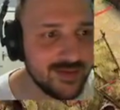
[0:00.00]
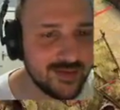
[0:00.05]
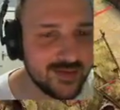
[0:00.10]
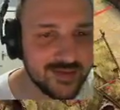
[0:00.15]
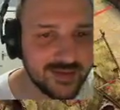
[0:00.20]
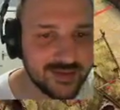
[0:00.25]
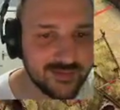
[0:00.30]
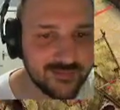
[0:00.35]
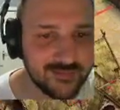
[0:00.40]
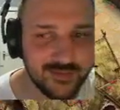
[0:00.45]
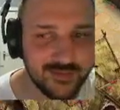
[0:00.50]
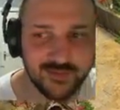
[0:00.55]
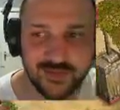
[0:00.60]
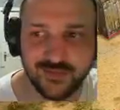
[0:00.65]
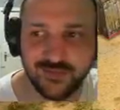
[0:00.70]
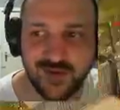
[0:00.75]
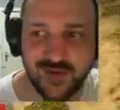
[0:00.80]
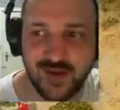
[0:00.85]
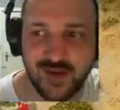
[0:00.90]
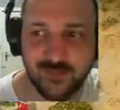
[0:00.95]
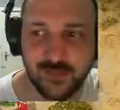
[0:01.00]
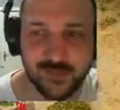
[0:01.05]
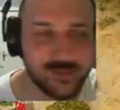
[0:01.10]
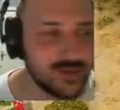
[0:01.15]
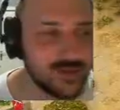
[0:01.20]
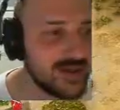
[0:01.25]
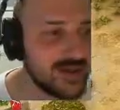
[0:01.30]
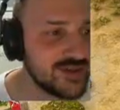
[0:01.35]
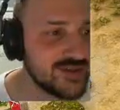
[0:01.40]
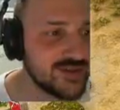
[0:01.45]
you know, 55
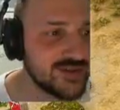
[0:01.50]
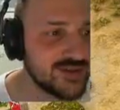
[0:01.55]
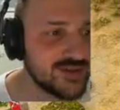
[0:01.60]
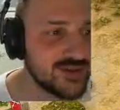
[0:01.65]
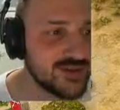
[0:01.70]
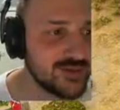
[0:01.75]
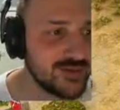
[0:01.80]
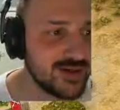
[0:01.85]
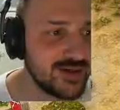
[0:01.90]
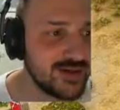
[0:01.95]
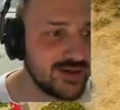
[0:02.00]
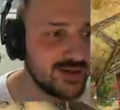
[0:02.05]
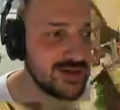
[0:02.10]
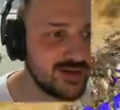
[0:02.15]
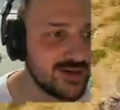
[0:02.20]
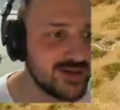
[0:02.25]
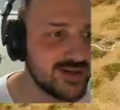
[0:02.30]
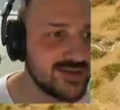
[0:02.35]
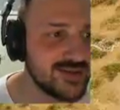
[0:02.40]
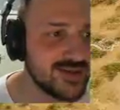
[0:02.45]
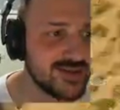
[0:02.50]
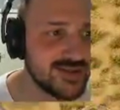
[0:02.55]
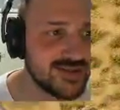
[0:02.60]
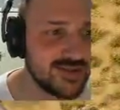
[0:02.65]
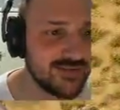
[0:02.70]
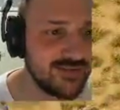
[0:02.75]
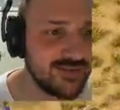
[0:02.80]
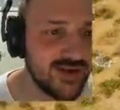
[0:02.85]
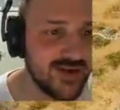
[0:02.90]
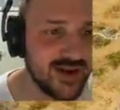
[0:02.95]
population to uh,
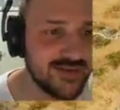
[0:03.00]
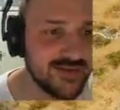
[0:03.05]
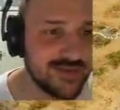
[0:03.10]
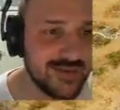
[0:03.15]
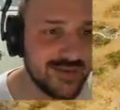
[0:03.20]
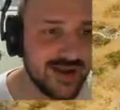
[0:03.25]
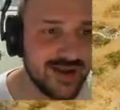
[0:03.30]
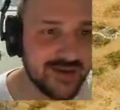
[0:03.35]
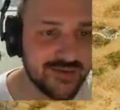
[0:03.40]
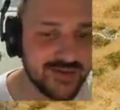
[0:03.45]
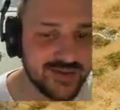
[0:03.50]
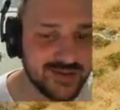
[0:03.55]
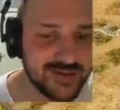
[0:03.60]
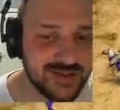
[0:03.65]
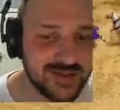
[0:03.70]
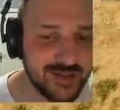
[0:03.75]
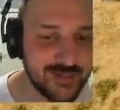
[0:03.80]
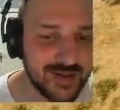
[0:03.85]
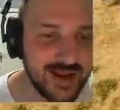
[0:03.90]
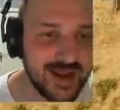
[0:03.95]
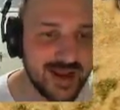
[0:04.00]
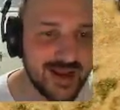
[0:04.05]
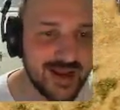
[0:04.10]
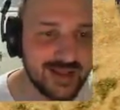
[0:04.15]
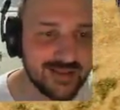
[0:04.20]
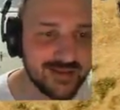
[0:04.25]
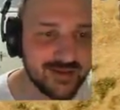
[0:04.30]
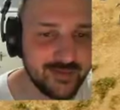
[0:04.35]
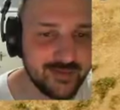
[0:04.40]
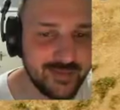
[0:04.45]
65. So Matrius is coming out a
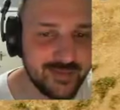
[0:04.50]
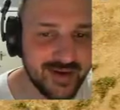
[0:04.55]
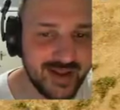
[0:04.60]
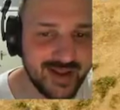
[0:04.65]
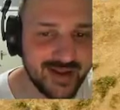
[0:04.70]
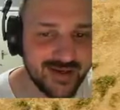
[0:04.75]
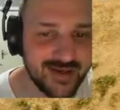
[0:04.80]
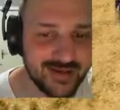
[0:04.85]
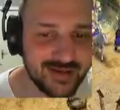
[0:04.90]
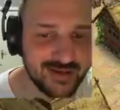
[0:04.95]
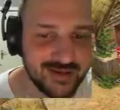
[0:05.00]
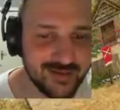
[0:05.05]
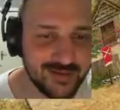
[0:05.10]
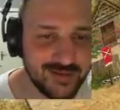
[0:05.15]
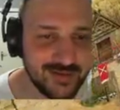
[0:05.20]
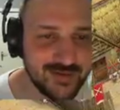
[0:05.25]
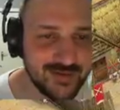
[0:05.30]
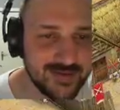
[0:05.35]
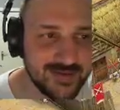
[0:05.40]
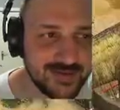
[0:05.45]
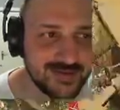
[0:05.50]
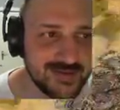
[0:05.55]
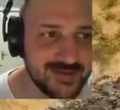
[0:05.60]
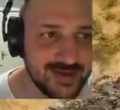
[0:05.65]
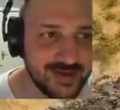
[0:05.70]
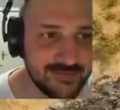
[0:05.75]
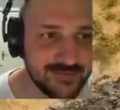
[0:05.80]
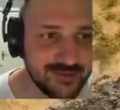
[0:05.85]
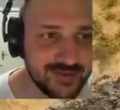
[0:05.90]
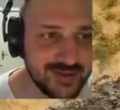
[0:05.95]
little bit ahead here.
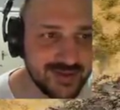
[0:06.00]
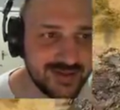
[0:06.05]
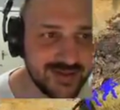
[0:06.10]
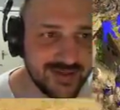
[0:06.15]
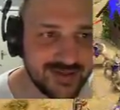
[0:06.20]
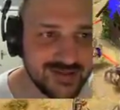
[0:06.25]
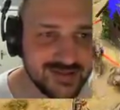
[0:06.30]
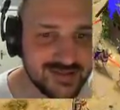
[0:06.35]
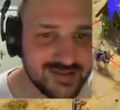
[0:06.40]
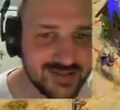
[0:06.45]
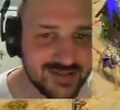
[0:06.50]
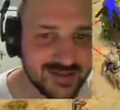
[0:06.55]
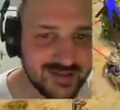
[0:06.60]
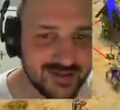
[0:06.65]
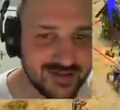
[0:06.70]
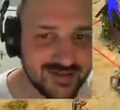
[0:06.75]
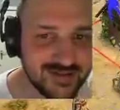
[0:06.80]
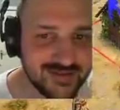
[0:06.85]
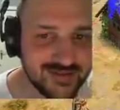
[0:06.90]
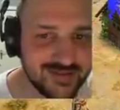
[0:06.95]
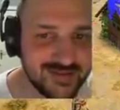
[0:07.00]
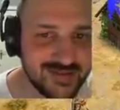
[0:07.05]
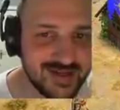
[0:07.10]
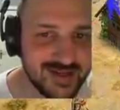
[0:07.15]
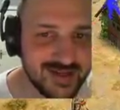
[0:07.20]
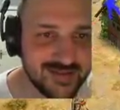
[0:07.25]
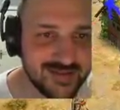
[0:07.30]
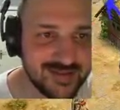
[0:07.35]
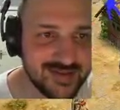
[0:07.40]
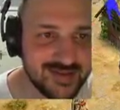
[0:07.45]
Definitely needs to
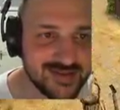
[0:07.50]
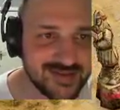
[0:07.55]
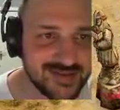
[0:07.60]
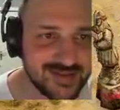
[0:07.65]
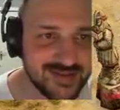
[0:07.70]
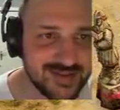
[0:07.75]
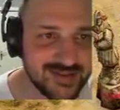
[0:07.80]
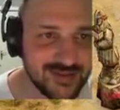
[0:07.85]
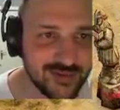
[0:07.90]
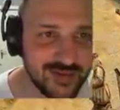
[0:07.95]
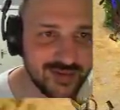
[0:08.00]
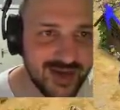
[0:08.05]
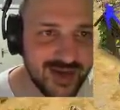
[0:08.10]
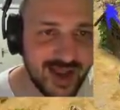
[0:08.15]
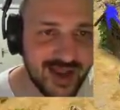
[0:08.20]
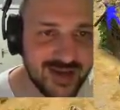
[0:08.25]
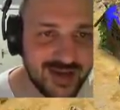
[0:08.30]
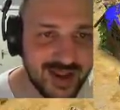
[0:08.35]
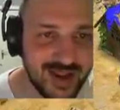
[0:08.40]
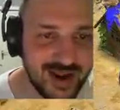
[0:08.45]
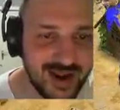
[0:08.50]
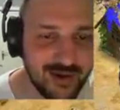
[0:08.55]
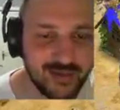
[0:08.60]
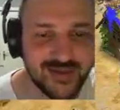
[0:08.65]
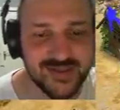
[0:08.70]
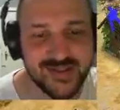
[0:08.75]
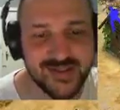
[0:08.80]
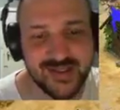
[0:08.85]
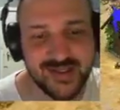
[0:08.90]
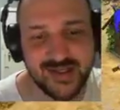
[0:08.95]
get these things sorted out. And now we
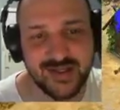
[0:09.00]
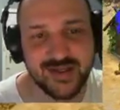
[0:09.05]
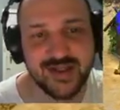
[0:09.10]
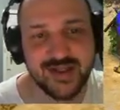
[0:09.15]
see